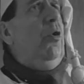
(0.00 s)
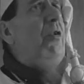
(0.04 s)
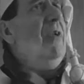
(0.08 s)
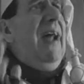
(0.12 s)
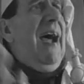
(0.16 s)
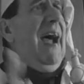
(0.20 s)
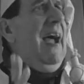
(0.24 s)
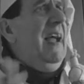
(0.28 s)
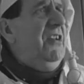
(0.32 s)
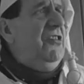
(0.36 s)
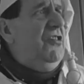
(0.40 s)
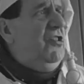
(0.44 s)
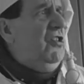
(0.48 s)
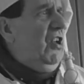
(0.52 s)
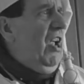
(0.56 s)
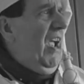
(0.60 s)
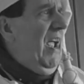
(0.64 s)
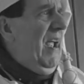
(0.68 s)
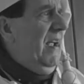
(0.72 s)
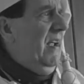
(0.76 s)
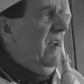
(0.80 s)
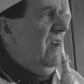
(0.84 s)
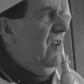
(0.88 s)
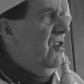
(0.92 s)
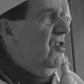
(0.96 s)
I
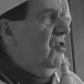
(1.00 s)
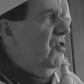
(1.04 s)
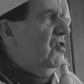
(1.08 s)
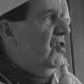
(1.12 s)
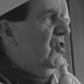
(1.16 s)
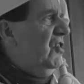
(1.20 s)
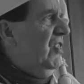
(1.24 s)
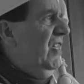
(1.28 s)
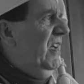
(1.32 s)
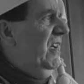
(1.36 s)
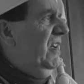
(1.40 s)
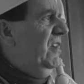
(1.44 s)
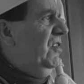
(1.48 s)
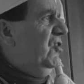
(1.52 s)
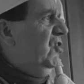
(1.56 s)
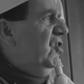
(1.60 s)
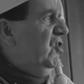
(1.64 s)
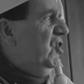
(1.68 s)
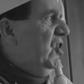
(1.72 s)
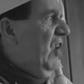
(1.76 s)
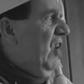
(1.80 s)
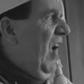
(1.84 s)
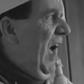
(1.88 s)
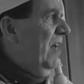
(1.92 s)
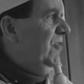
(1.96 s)
change these
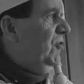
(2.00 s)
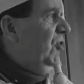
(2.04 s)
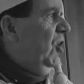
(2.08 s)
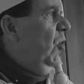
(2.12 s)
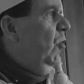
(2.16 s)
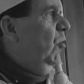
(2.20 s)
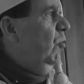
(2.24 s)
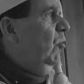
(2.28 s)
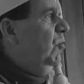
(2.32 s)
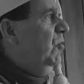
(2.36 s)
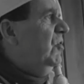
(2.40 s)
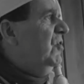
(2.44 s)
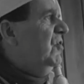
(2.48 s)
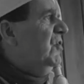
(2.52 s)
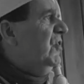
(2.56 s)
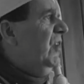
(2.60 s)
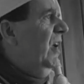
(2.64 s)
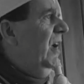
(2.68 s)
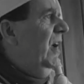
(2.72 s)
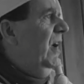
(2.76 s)
shadows?